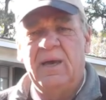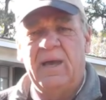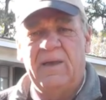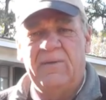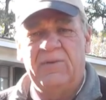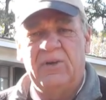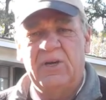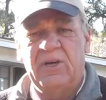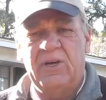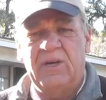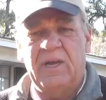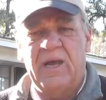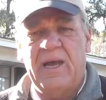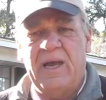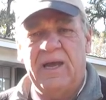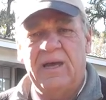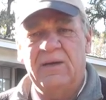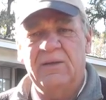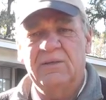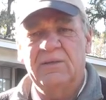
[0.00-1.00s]
have a good
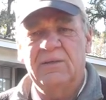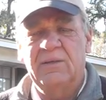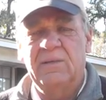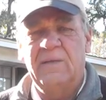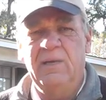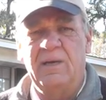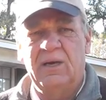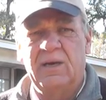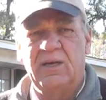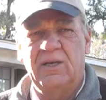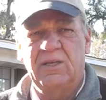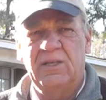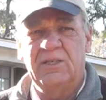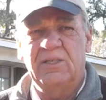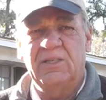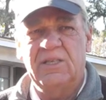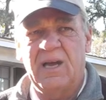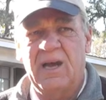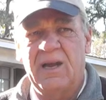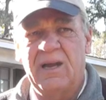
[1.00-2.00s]
house, a
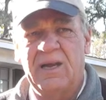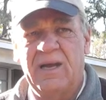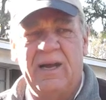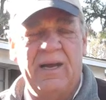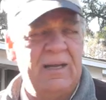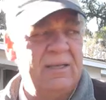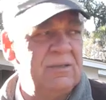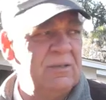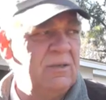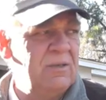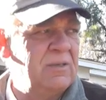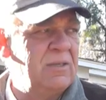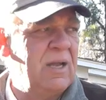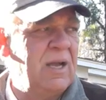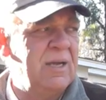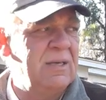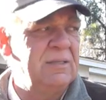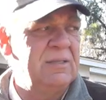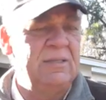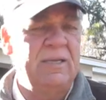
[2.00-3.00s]
good solid house, looks
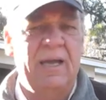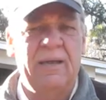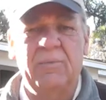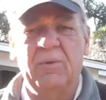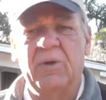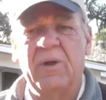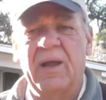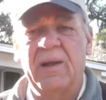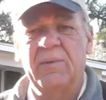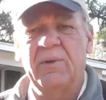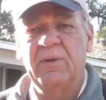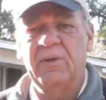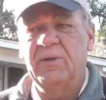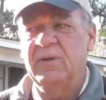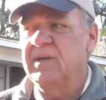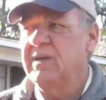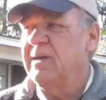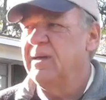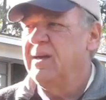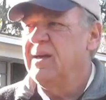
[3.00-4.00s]
like a stable
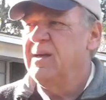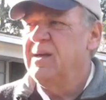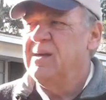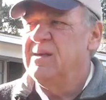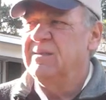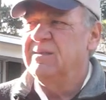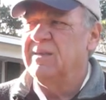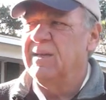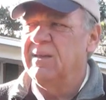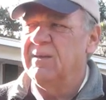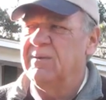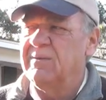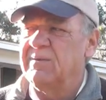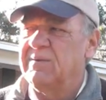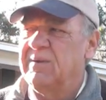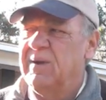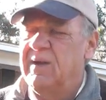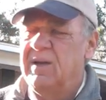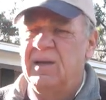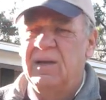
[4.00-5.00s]
neighborhood.
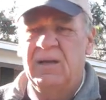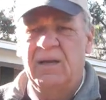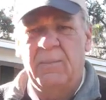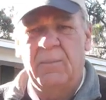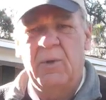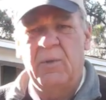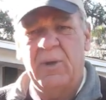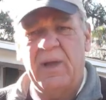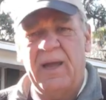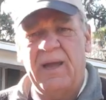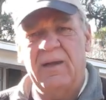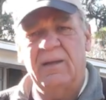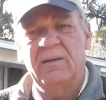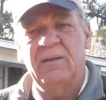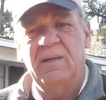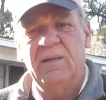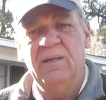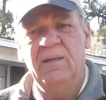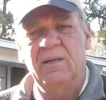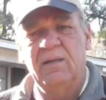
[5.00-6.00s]
So come on
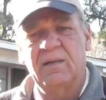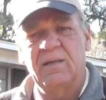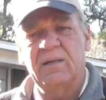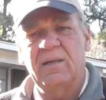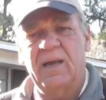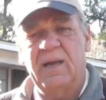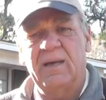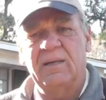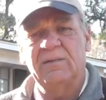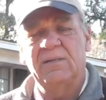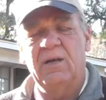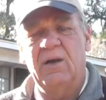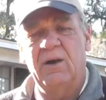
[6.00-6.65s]
out, look the house